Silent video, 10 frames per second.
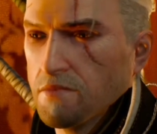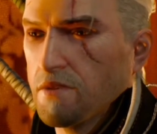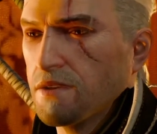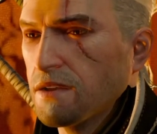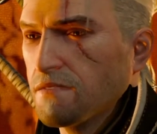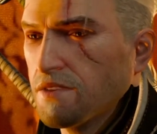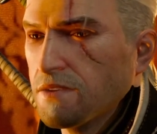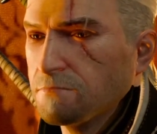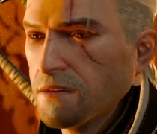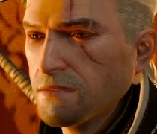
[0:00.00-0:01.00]
It was
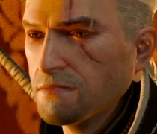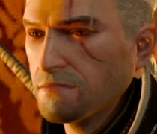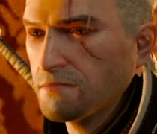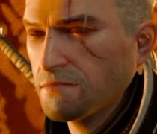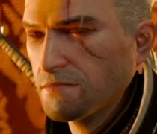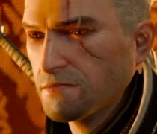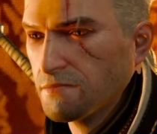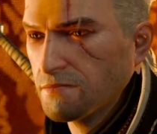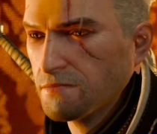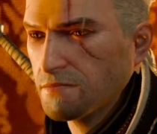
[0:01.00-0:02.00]
unavoidable.
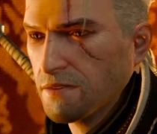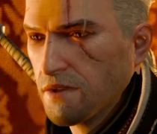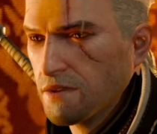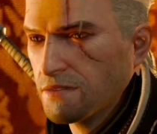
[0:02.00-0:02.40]
I